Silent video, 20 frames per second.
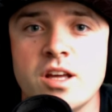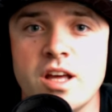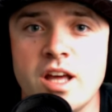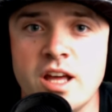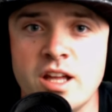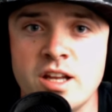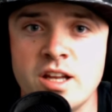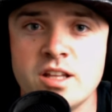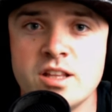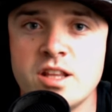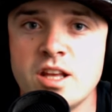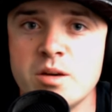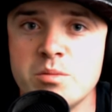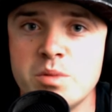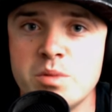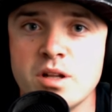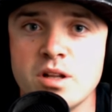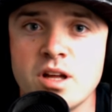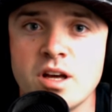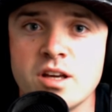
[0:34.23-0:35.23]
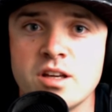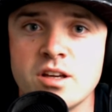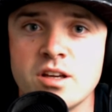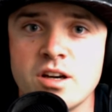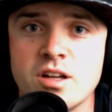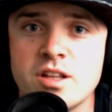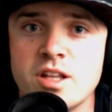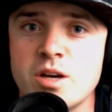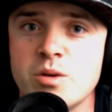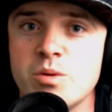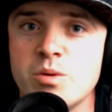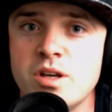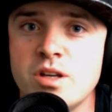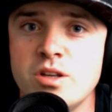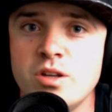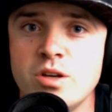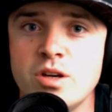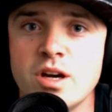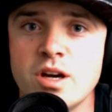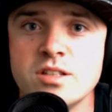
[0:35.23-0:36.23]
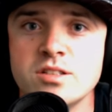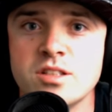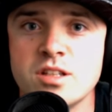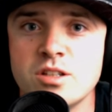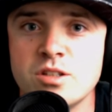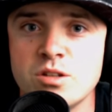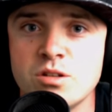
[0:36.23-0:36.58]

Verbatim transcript: And hit that bell icon. That way you guys get